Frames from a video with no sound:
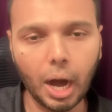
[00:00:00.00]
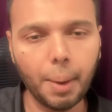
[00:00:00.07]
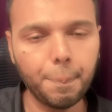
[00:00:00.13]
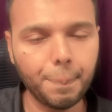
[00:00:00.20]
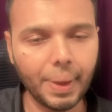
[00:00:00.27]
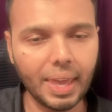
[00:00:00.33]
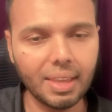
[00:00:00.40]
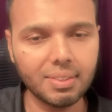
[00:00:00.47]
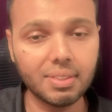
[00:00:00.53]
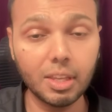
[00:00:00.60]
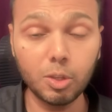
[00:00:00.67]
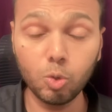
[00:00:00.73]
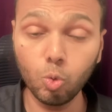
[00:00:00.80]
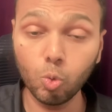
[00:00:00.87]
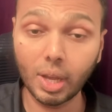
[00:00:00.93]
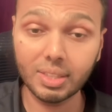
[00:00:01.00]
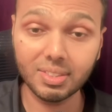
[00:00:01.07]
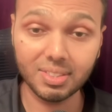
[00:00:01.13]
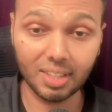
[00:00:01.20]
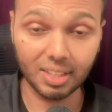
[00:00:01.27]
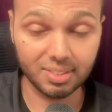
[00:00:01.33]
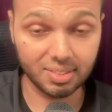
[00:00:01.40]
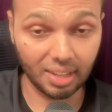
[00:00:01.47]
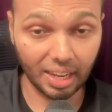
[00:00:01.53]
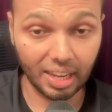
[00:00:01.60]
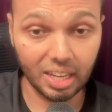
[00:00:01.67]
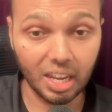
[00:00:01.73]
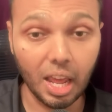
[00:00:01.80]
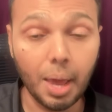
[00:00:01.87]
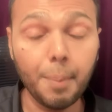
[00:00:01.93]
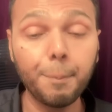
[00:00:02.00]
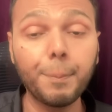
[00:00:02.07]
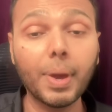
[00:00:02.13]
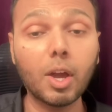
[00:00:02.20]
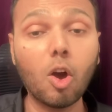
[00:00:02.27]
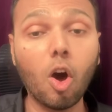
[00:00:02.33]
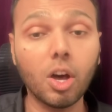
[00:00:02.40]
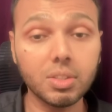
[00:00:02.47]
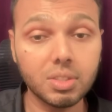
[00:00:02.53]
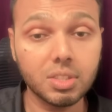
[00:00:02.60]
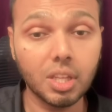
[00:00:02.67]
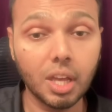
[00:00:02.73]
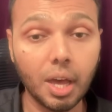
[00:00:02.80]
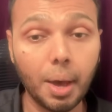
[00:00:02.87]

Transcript: a pace you can sustain because